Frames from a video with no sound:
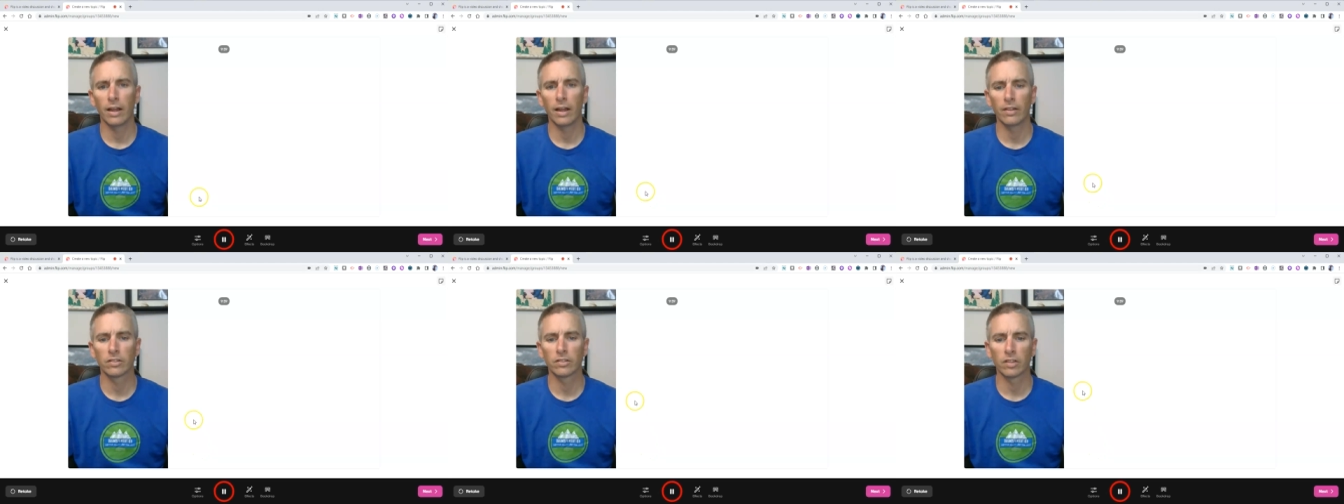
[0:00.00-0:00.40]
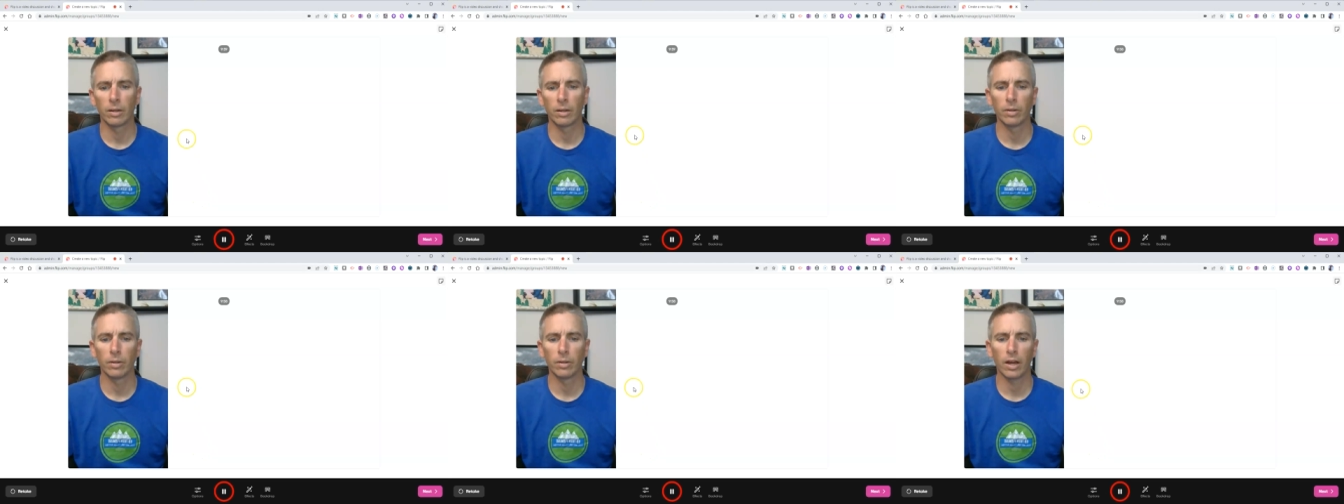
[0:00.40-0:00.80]
at the
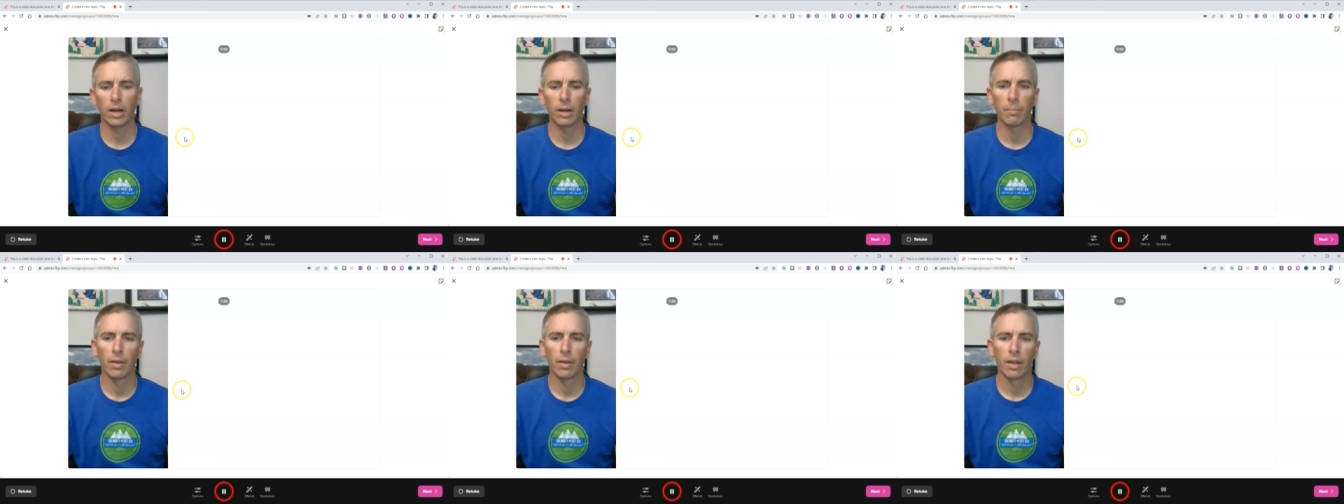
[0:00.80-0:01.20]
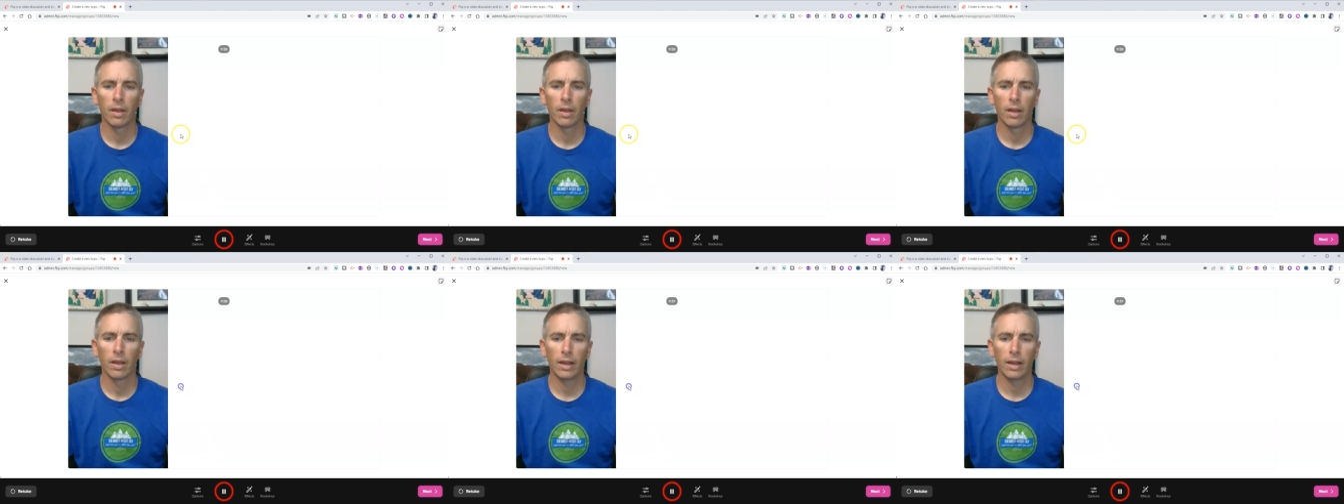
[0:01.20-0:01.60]
same time.
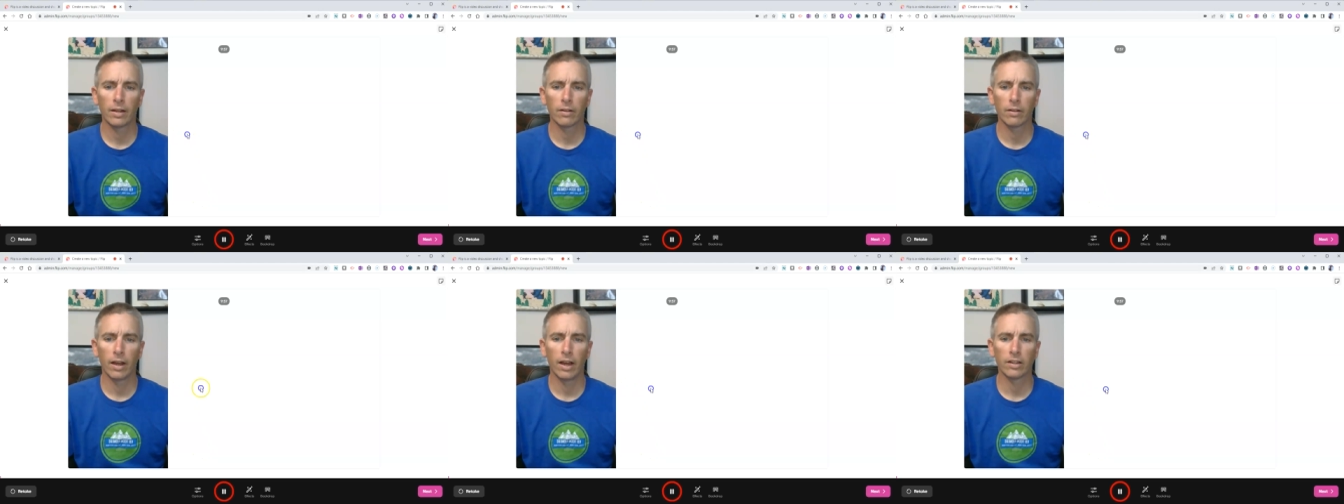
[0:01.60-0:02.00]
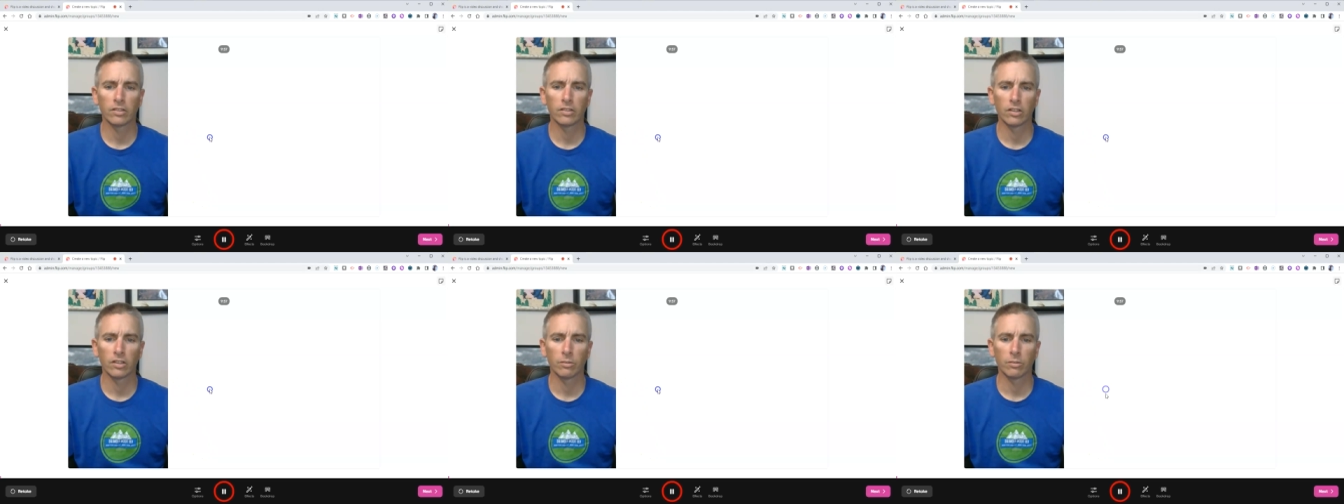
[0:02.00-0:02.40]
Hey
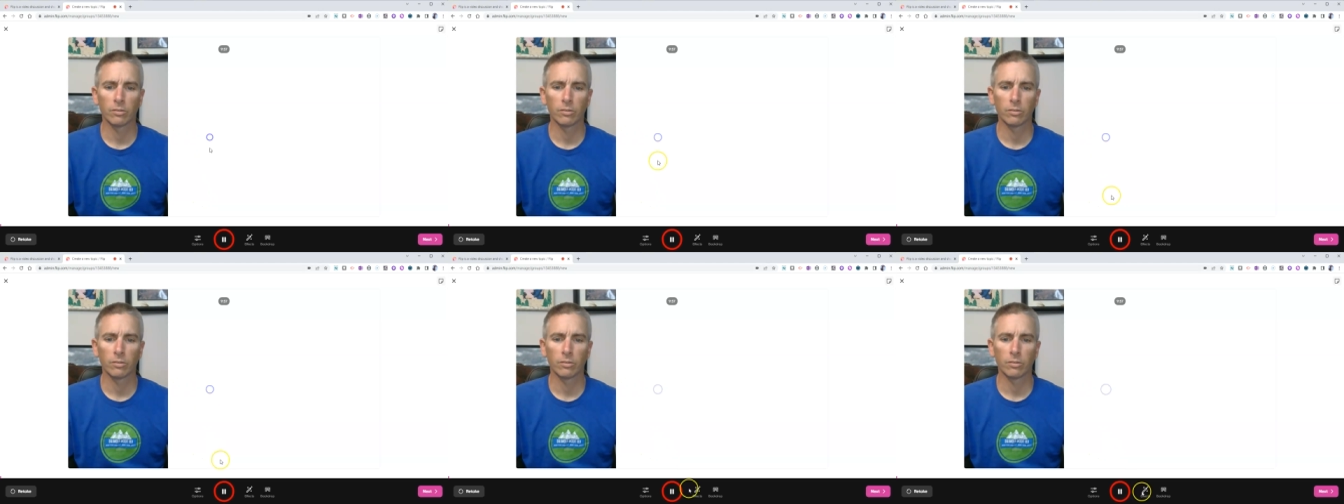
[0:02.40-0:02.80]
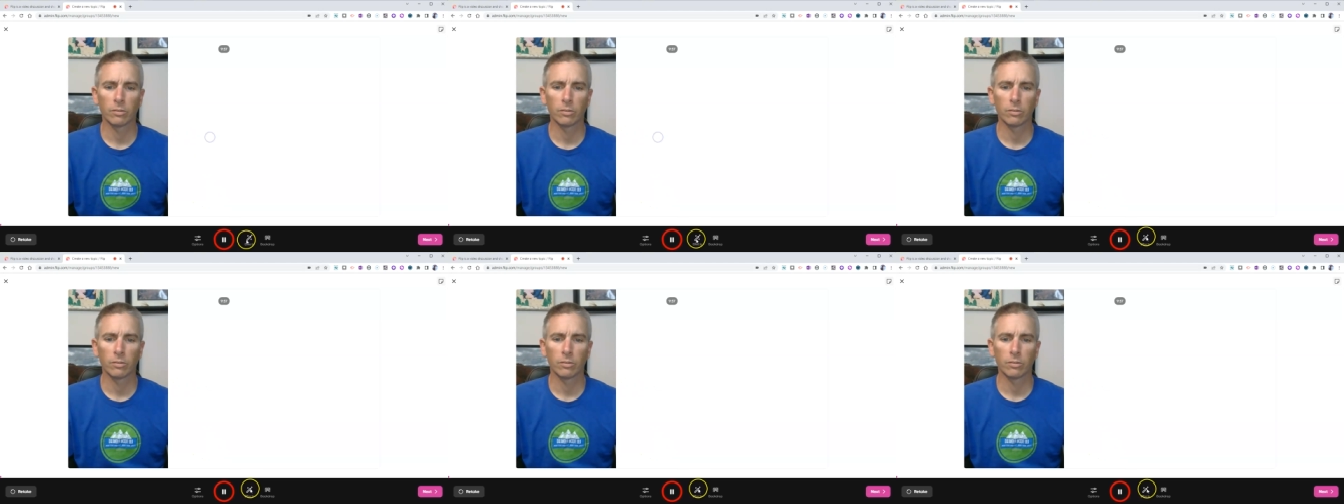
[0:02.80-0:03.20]
class, it's Mister
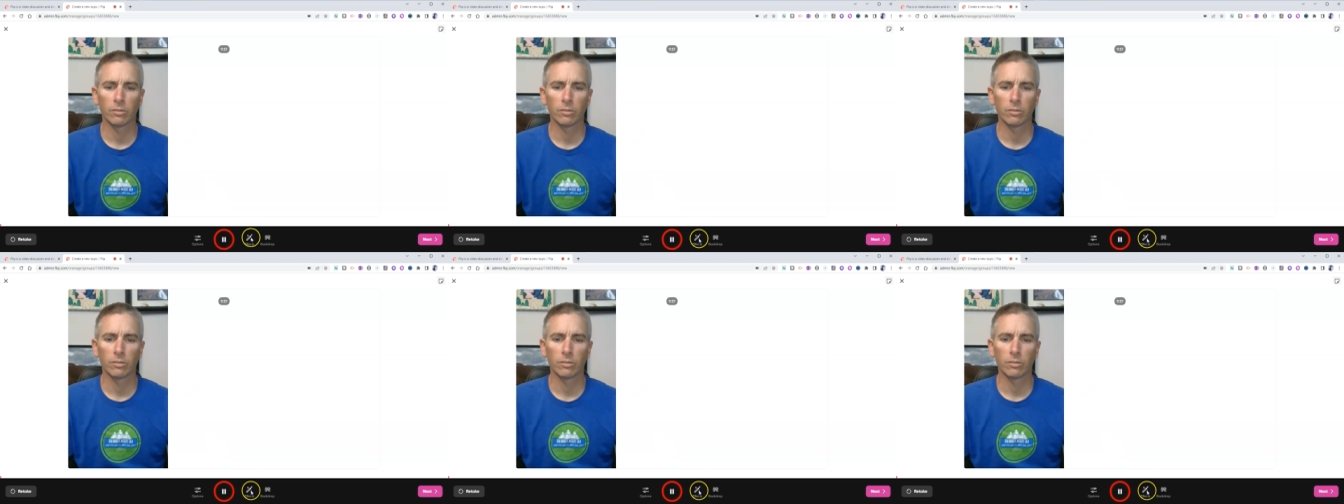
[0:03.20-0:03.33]
Byrne,